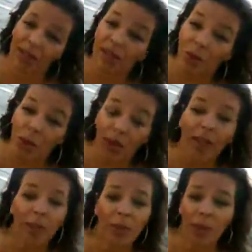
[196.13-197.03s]
It's
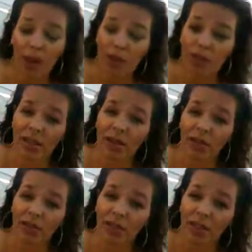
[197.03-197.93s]
okay to be by
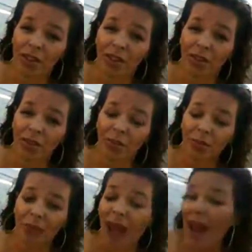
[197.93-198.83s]
yourself.
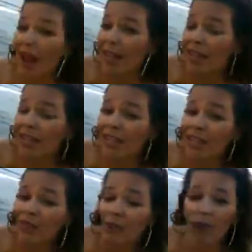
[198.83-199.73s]
I had to
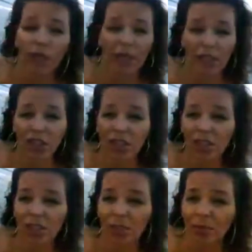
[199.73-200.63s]
leave my
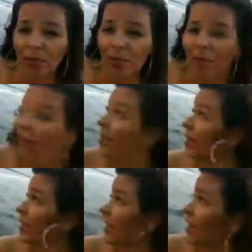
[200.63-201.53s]
relationship
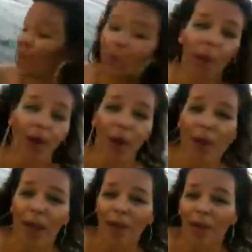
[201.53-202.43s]
to get to where
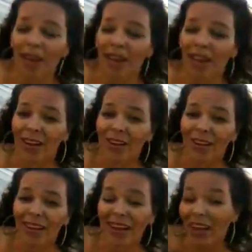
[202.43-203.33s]
I'm at right now.
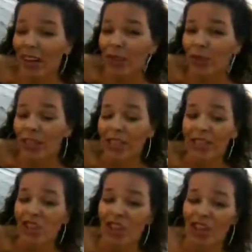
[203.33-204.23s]
And I live on the
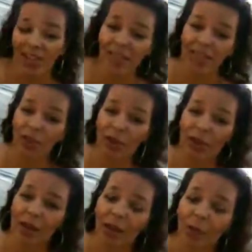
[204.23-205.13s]
East China Sea
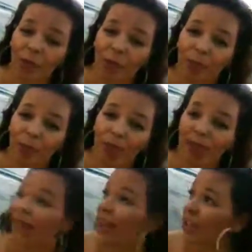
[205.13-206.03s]
right now.
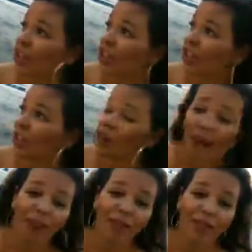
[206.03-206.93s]
And next year,
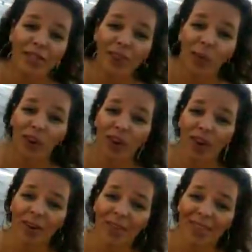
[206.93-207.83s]
I'll live somewhere else.